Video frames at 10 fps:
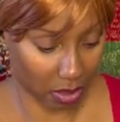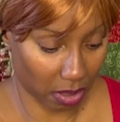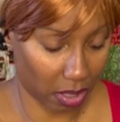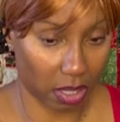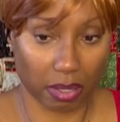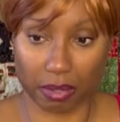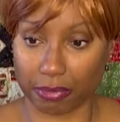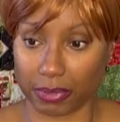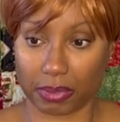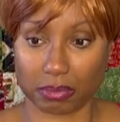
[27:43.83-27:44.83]
of
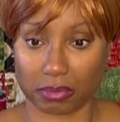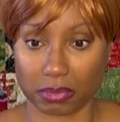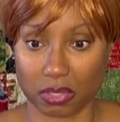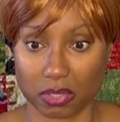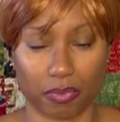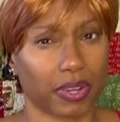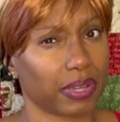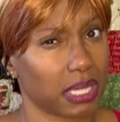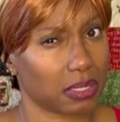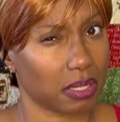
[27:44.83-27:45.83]
So Very
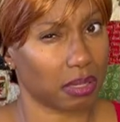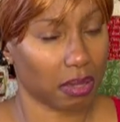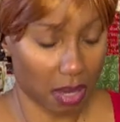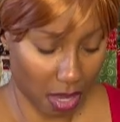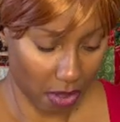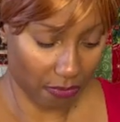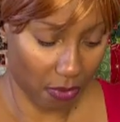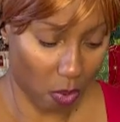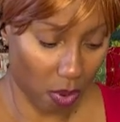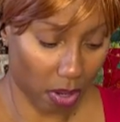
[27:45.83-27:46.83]
Easy
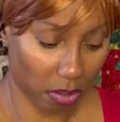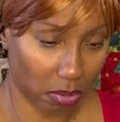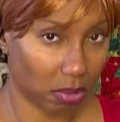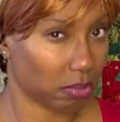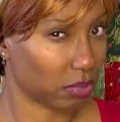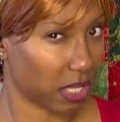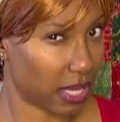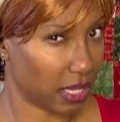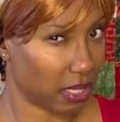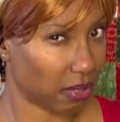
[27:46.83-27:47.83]
for
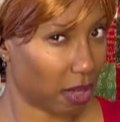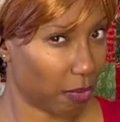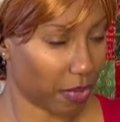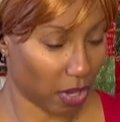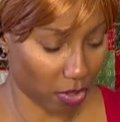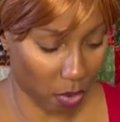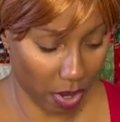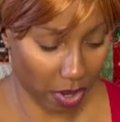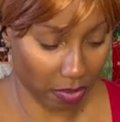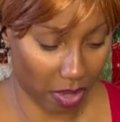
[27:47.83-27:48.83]
Canadian. I hope y'all know her.
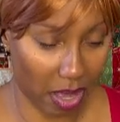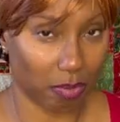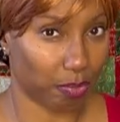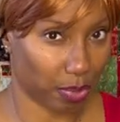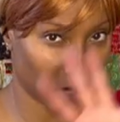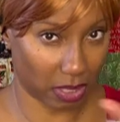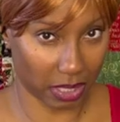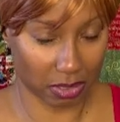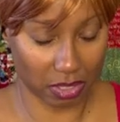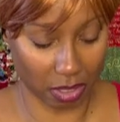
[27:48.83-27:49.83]
I'll put a link
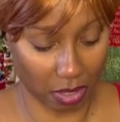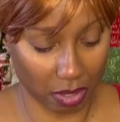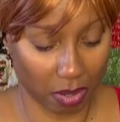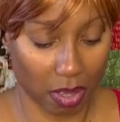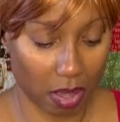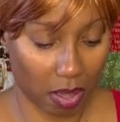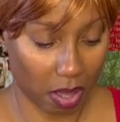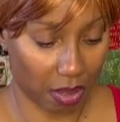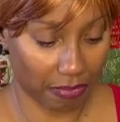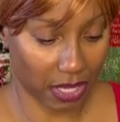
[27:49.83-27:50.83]
to her
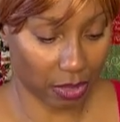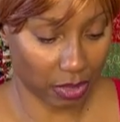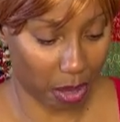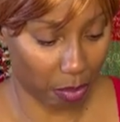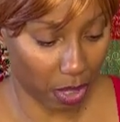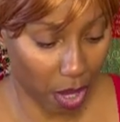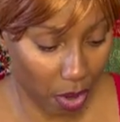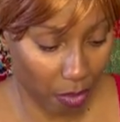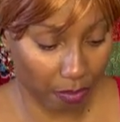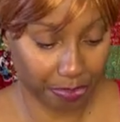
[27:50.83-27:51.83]
video down below.
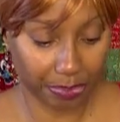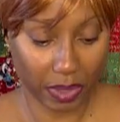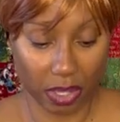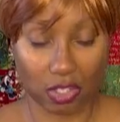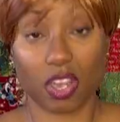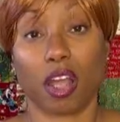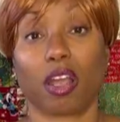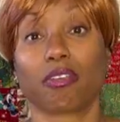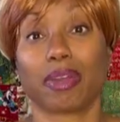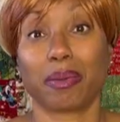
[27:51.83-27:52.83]
Her
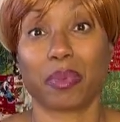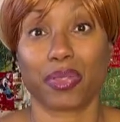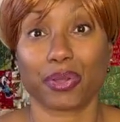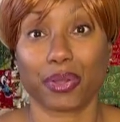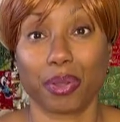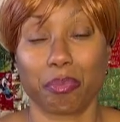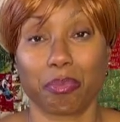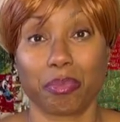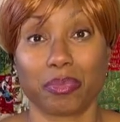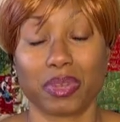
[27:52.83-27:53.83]
grandmother
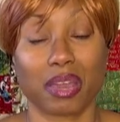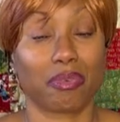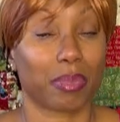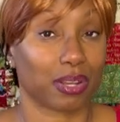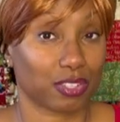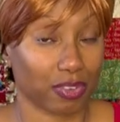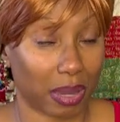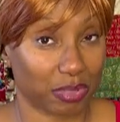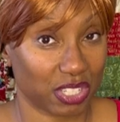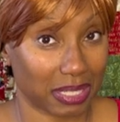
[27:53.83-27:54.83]
never met a scrap
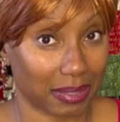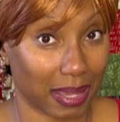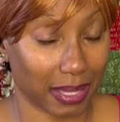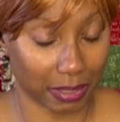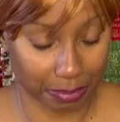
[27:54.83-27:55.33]
she didn't like.